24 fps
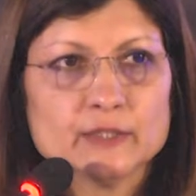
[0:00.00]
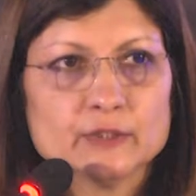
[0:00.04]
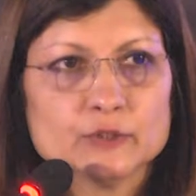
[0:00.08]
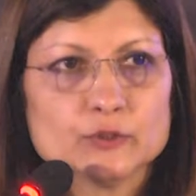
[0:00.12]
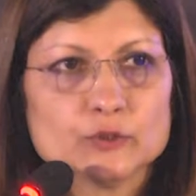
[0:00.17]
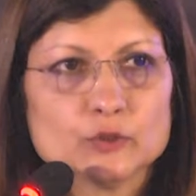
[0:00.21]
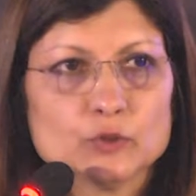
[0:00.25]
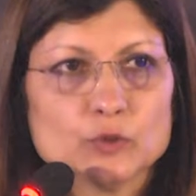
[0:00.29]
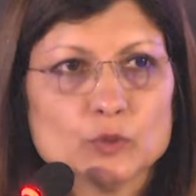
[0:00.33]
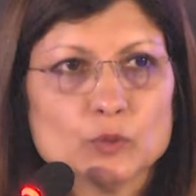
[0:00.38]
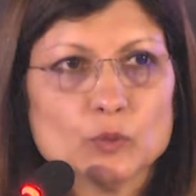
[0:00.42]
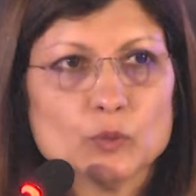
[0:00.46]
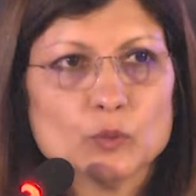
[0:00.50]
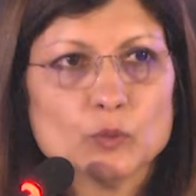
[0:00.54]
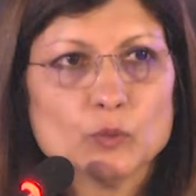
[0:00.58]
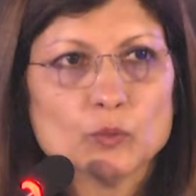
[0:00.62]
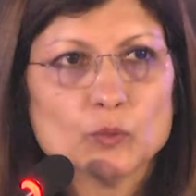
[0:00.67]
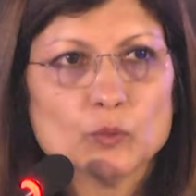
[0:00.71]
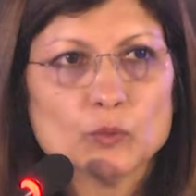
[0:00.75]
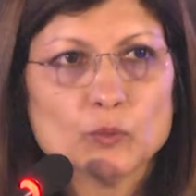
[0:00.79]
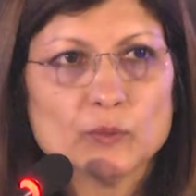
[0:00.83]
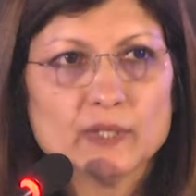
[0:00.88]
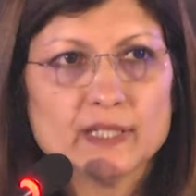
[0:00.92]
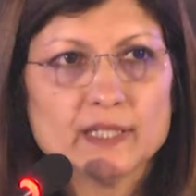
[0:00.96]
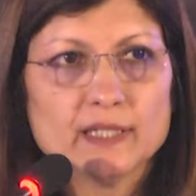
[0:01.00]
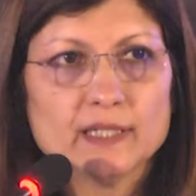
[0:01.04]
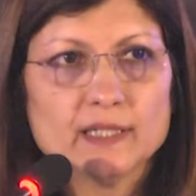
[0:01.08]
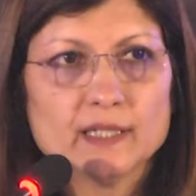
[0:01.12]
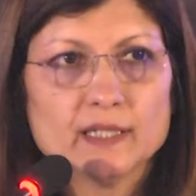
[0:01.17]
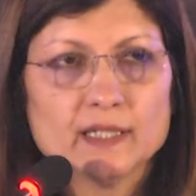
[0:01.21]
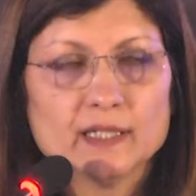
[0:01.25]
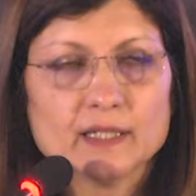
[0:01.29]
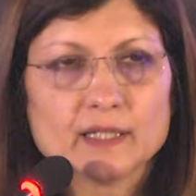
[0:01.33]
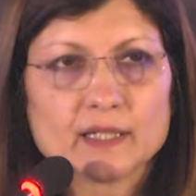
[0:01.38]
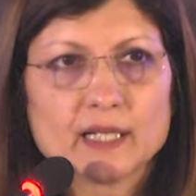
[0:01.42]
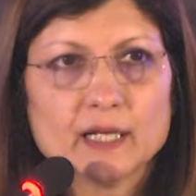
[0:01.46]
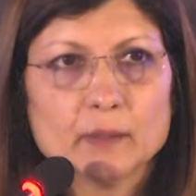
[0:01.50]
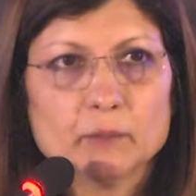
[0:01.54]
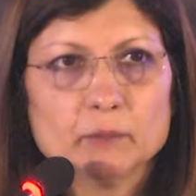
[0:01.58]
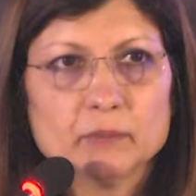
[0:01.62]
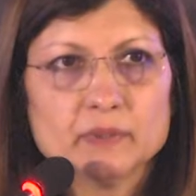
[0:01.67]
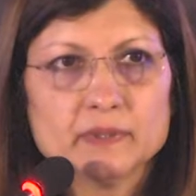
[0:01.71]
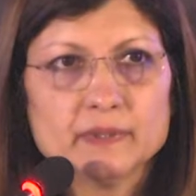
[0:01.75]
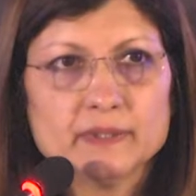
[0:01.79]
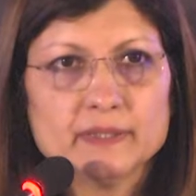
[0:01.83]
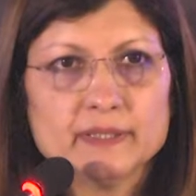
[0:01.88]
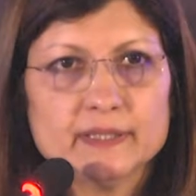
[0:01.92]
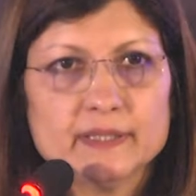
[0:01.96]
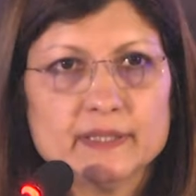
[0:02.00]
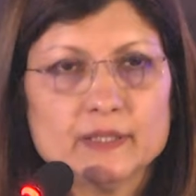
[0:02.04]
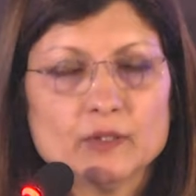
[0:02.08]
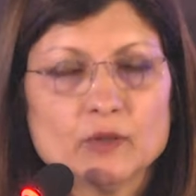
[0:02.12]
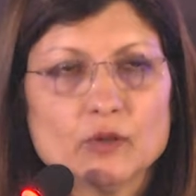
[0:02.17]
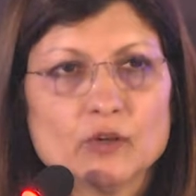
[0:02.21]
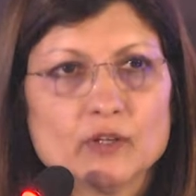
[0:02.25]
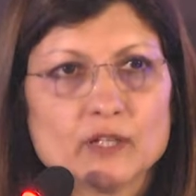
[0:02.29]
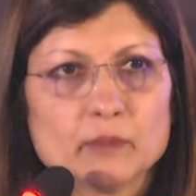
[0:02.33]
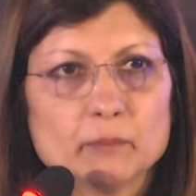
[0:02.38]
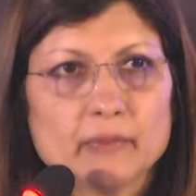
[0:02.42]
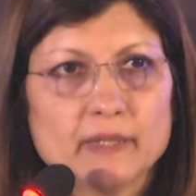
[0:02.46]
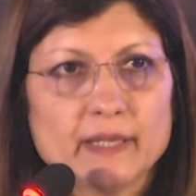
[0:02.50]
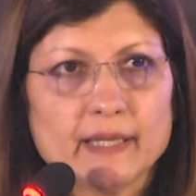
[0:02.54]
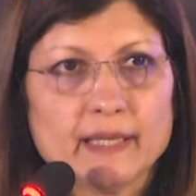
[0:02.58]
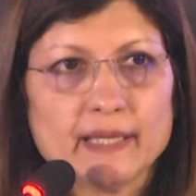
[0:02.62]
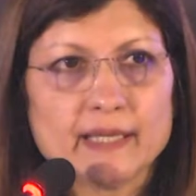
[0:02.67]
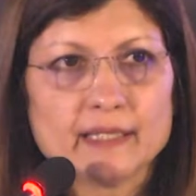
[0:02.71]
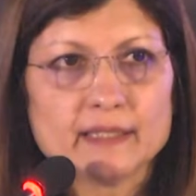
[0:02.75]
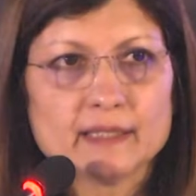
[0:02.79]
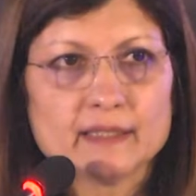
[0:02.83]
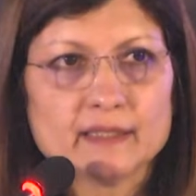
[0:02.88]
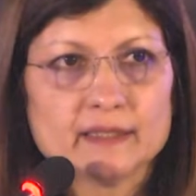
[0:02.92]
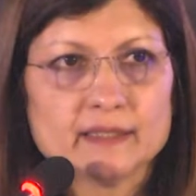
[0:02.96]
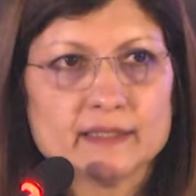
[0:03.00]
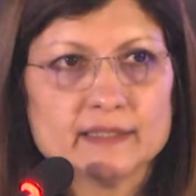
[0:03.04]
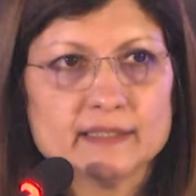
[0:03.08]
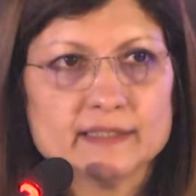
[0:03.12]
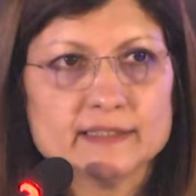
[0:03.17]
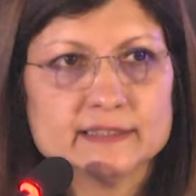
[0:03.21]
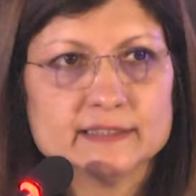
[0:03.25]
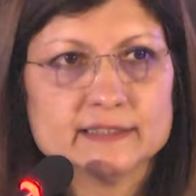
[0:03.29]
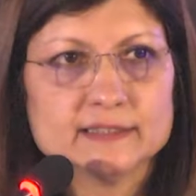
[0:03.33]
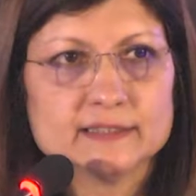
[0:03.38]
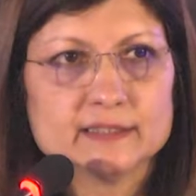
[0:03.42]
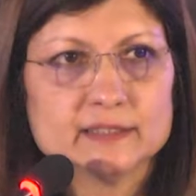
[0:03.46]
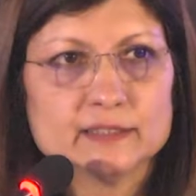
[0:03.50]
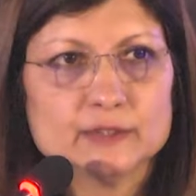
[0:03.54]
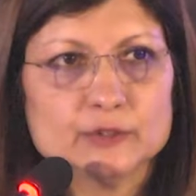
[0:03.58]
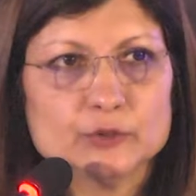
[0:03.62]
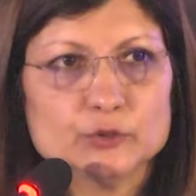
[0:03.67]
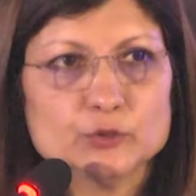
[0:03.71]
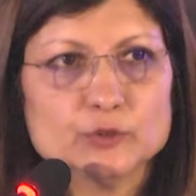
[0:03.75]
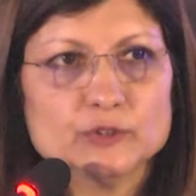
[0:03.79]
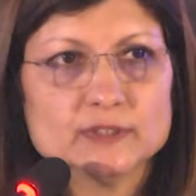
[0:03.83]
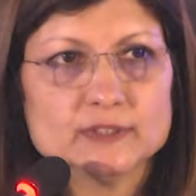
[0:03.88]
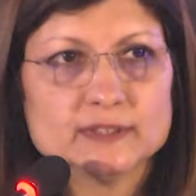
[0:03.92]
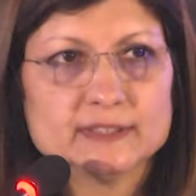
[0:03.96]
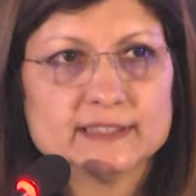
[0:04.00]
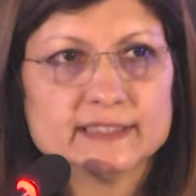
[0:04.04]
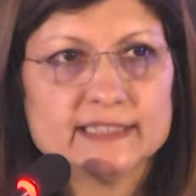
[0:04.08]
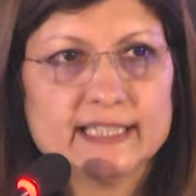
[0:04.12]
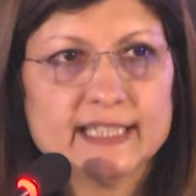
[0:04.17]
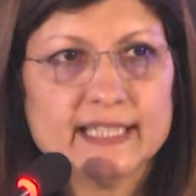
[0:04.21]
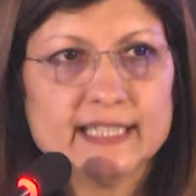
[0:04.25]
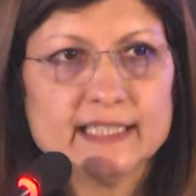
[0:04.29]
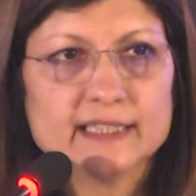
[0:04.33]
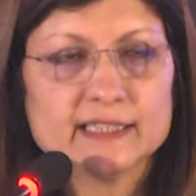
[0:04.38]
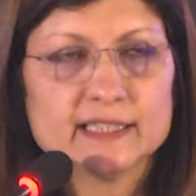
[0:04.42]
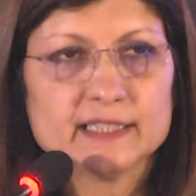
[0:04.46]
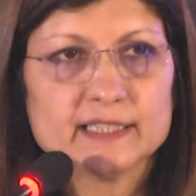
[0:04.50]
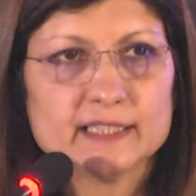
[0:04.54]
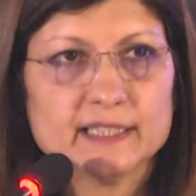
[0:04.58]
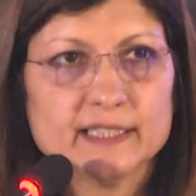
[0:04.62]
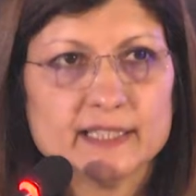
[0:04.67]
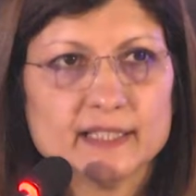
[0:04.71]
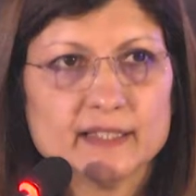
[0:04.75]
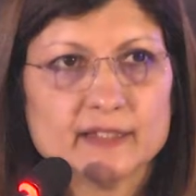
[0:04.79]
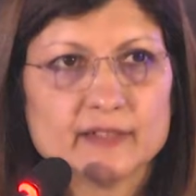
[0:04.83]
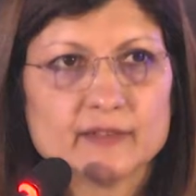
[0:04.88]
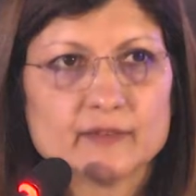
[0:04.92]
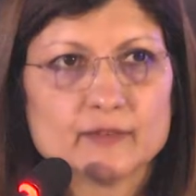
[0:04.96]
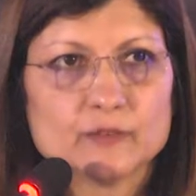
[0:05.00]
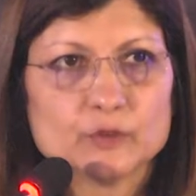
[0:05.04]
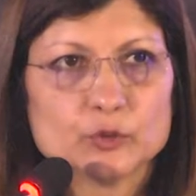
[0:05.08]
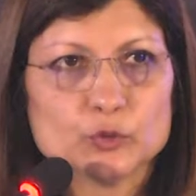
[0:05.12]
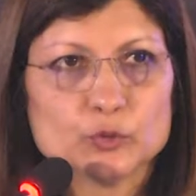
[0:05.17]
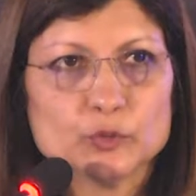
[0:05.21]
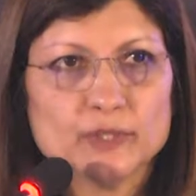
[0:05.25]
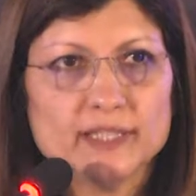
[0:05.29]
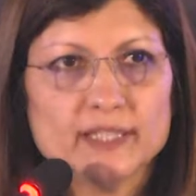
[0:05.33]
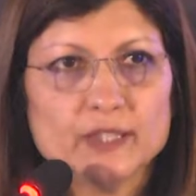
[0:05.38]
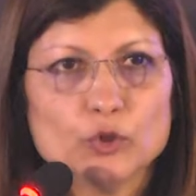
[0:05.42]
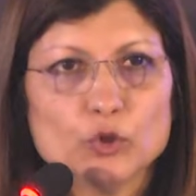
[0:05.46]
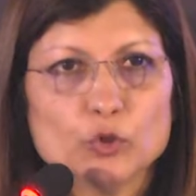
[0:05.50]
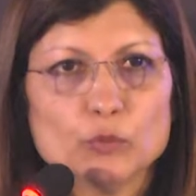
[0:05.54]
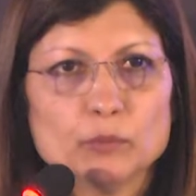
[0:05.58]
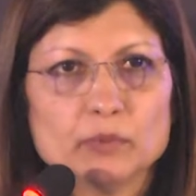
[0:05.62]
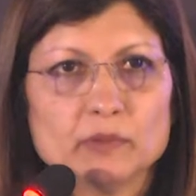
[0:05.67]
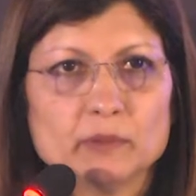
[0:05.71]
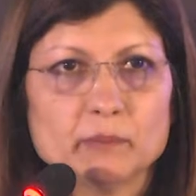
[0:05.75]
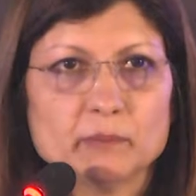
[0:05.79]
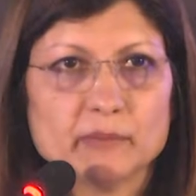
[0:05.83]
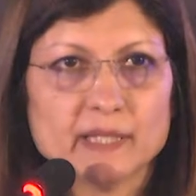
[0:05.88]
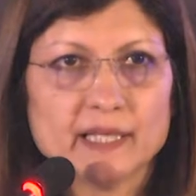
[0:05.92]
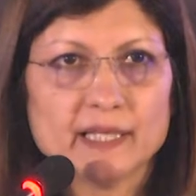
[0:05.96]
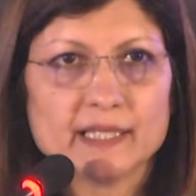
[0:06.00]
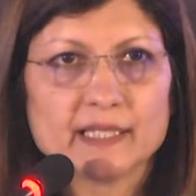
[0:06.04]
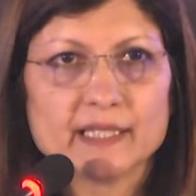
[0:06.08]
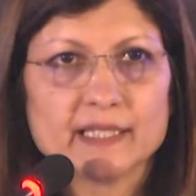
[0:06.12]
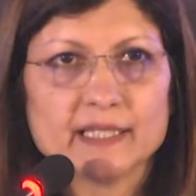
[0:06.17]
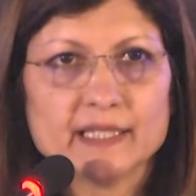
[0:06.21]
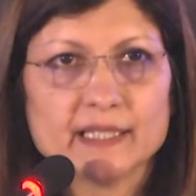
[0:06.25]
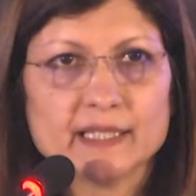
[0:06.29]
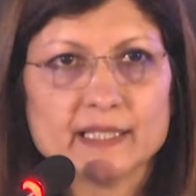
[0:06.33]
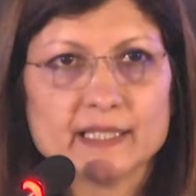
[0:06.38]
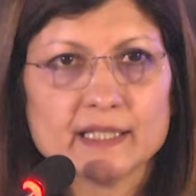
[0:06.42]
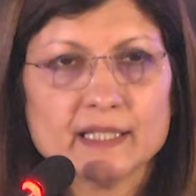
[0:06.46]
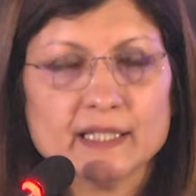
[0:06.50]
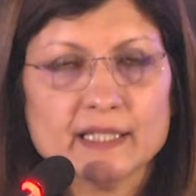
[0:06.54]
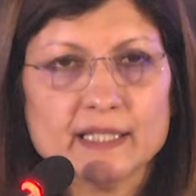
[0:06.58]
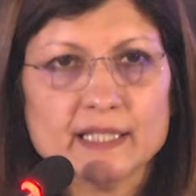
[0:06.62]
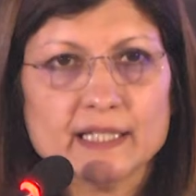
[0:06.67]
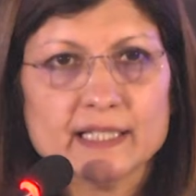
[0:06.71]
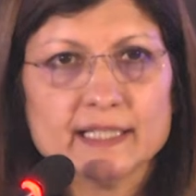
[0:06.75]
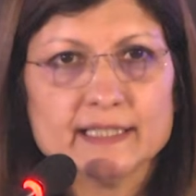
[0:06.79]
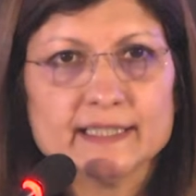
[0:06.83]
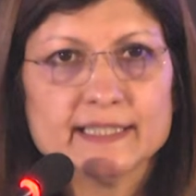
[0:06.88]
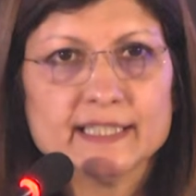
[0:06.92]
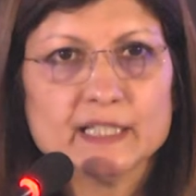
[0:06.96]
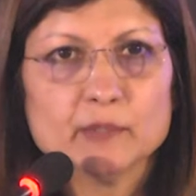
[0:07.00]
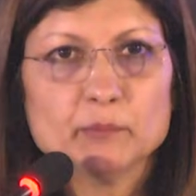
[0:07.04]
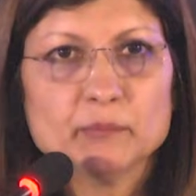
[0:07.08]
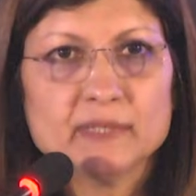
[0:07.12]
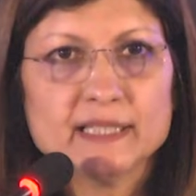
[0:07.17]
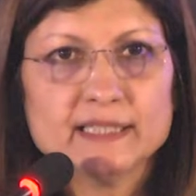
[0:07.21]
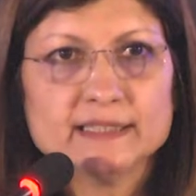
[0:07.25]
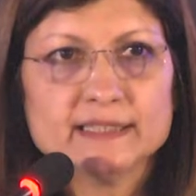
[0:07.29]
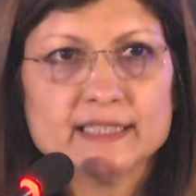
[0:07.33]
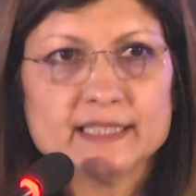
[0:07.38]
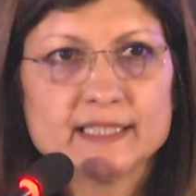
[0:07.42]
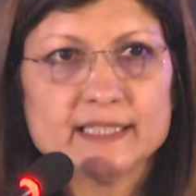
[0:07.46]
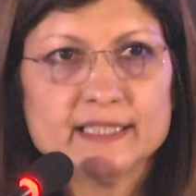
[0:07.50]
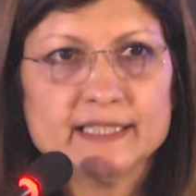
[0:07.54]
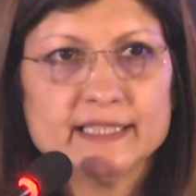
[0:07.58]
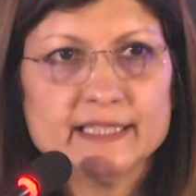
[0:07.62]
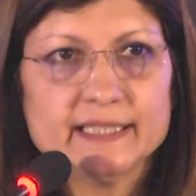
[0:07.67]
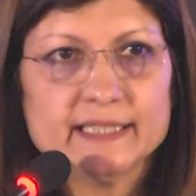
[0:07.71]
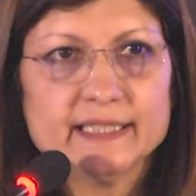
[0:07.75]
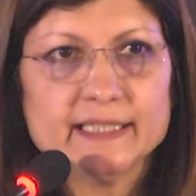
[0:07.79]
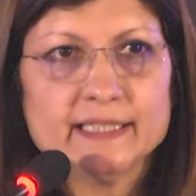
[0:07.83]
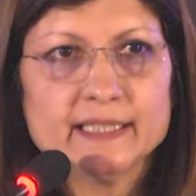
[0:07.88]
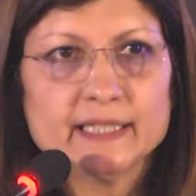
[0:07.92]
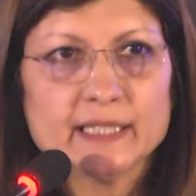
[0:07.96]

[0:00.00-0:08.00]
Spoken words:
So when a company or a bank is saying that they are doing open banking, they are basically,